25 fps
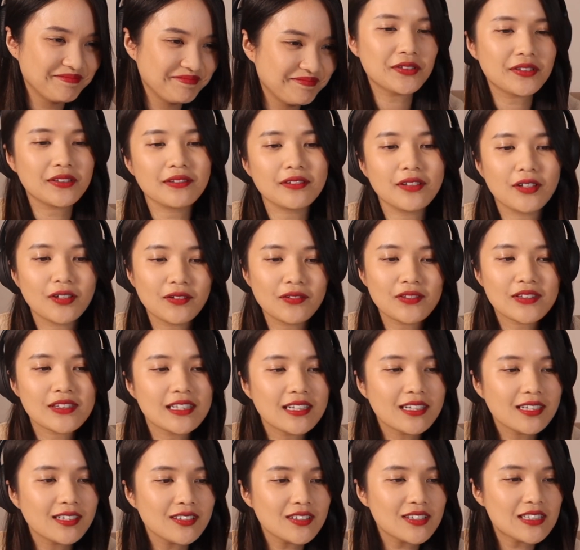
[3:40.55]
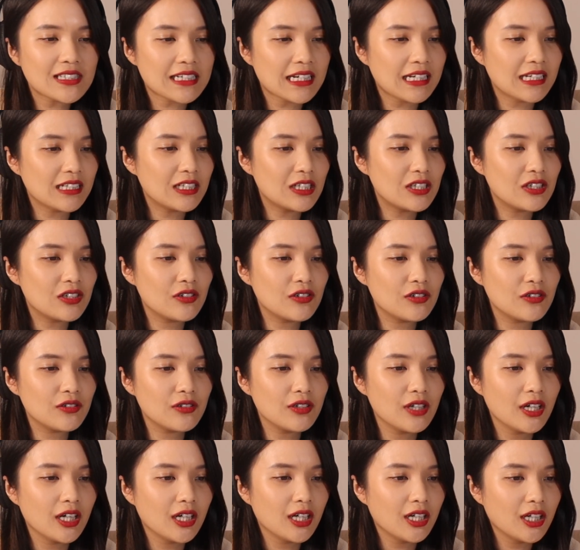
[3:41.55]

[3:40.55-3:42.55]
So a lot of singers tend to,